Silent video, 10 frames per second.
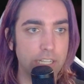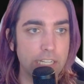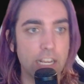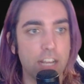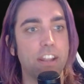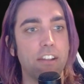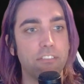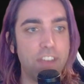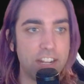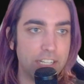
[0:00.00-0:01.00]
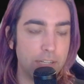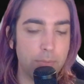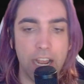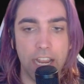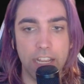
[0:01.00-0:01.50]
He got that infected
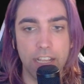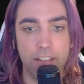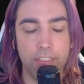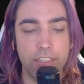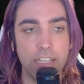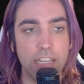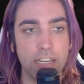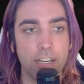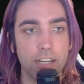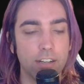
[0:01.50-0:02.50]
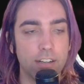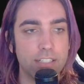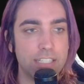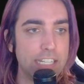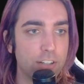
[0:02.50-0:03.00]
by the
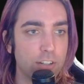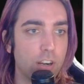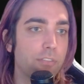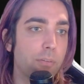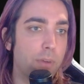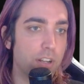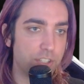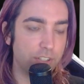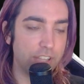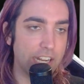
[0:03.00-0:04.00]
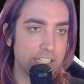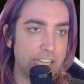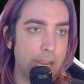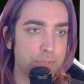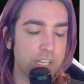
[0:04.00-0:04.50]
cedar of a monster that
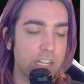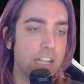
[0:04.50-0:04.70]
escaped,